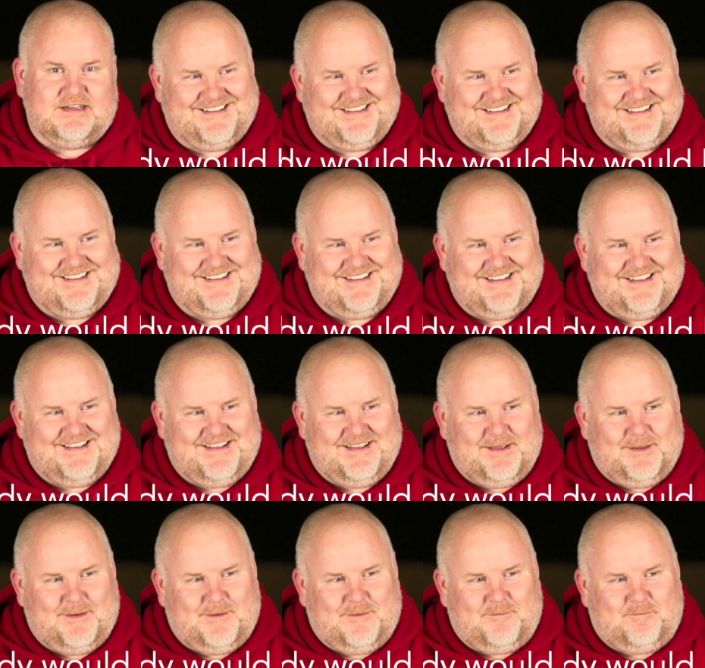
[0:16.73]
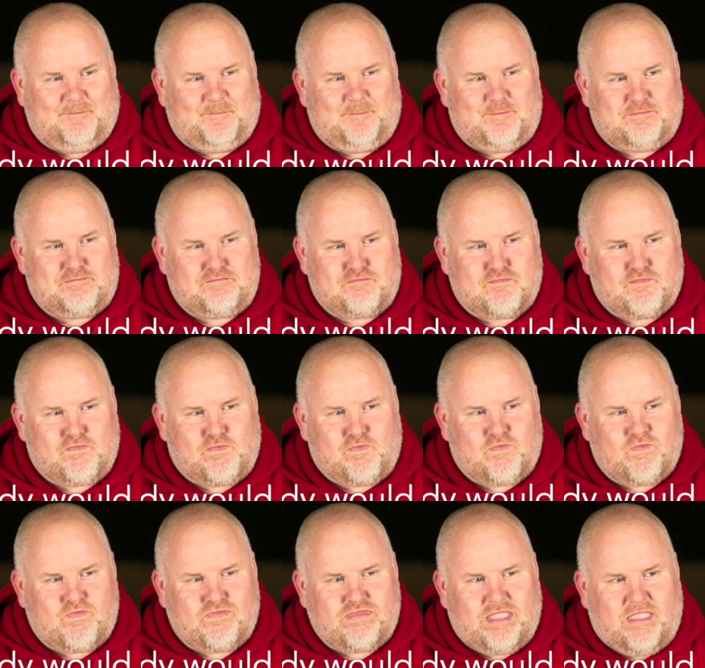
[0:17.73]
I think everybody would be on my
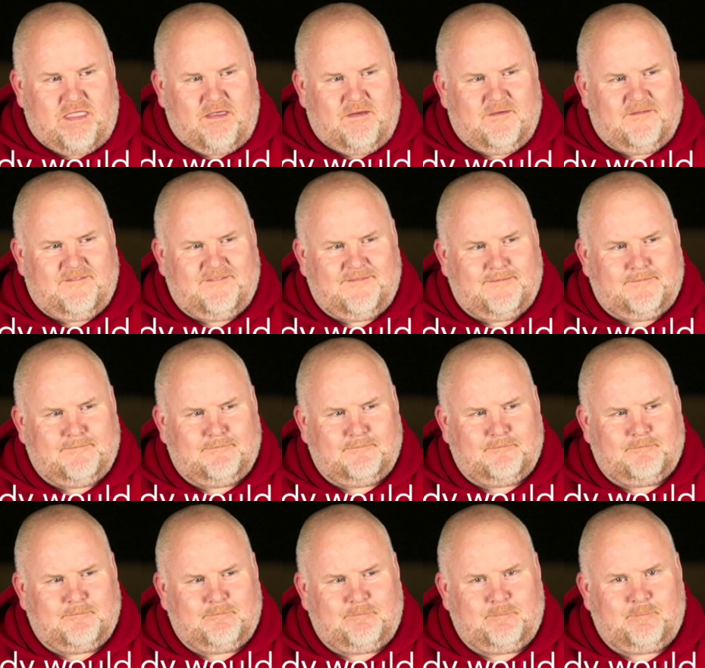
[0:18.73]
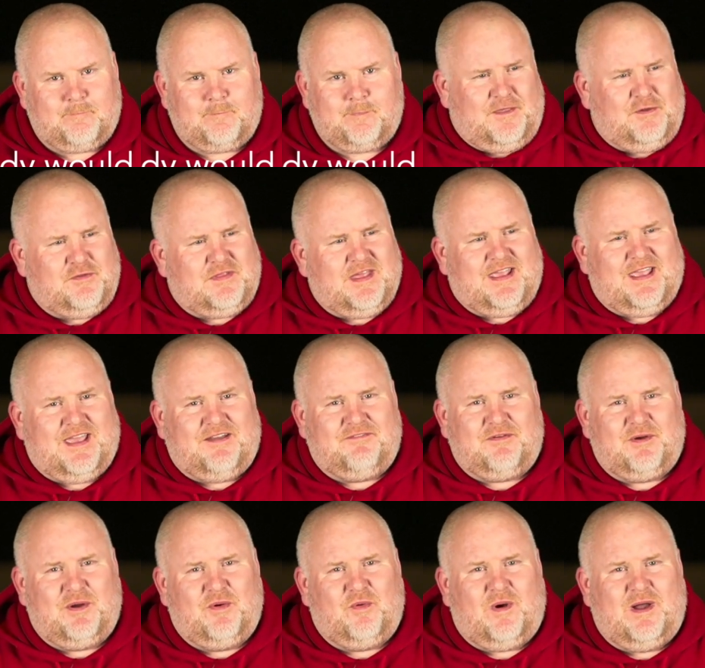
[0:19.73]
side, which is put it up. You think
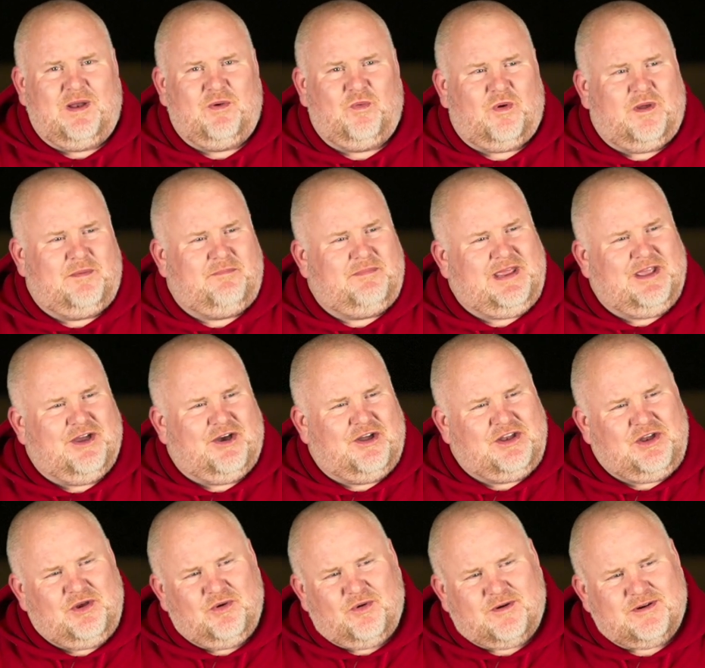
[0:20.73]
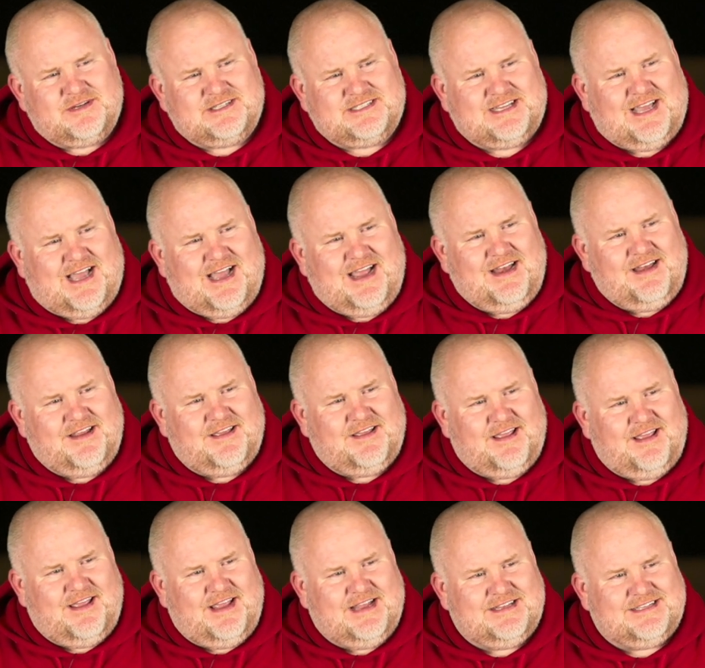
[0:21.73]
everyone would be on your side
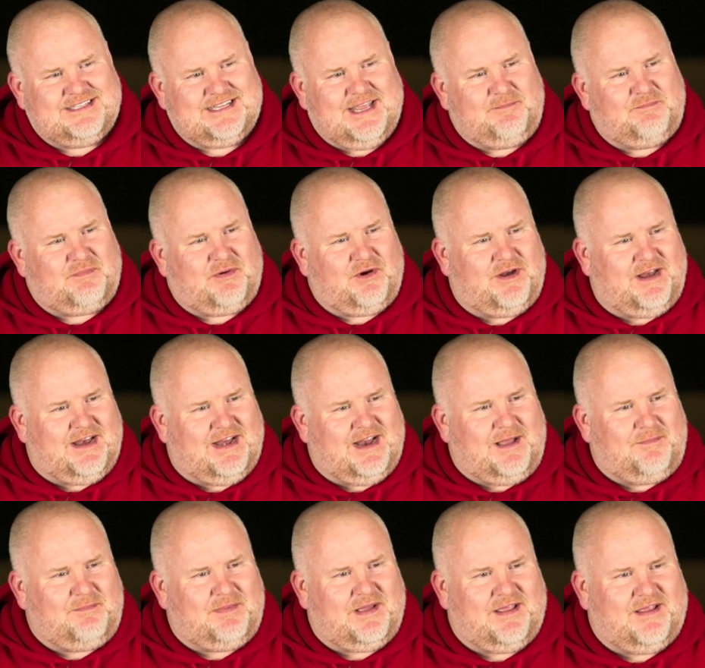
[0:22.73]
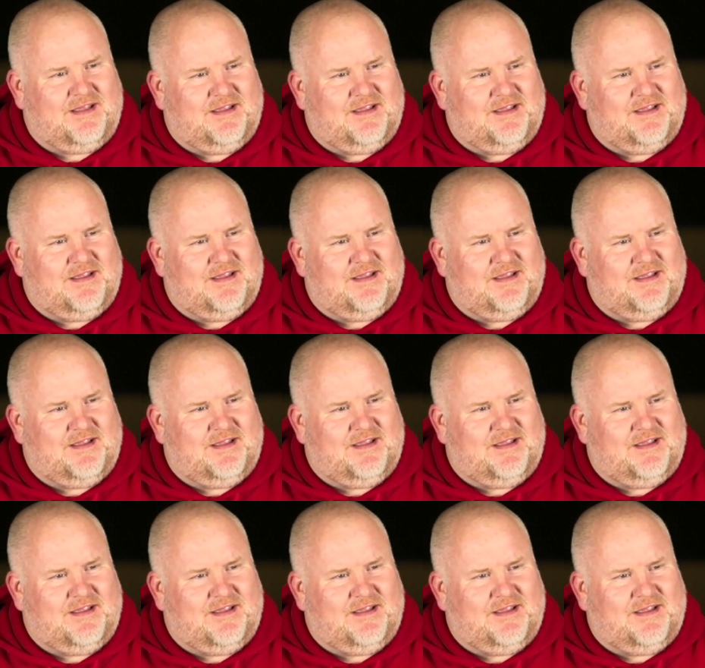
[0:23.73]
and say put it up?